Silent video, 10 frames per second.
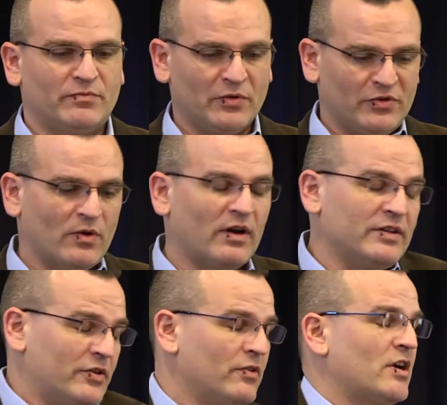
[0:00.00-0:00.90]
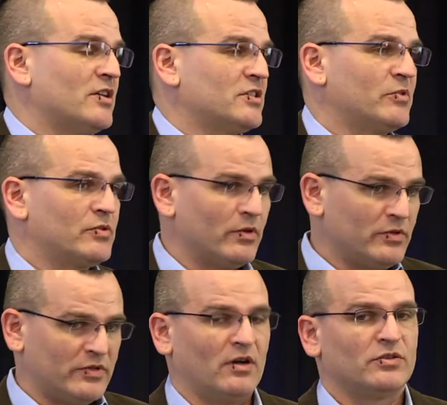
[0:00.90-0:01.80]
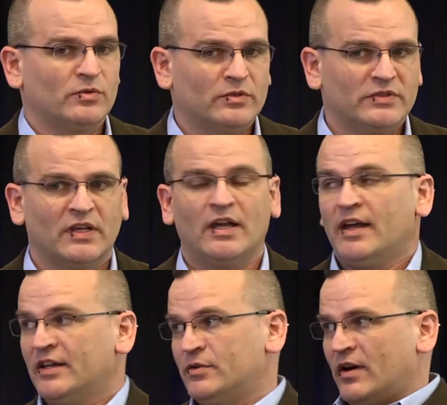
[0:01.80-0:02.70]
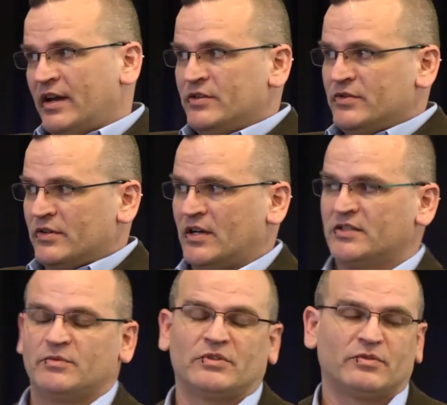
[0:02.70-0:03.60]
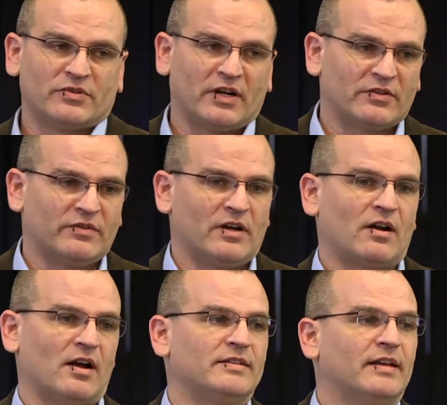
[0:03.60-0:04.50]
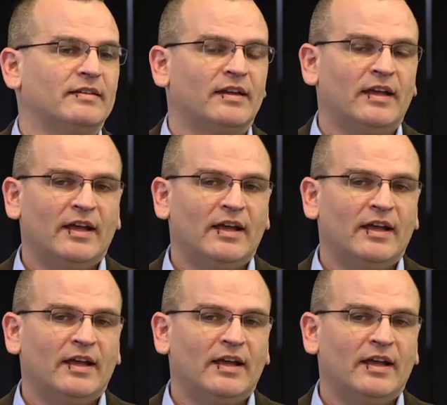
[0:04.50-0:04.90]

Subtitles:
both to our internal customers who are using our tools and to our end user customers who are trying to read our content.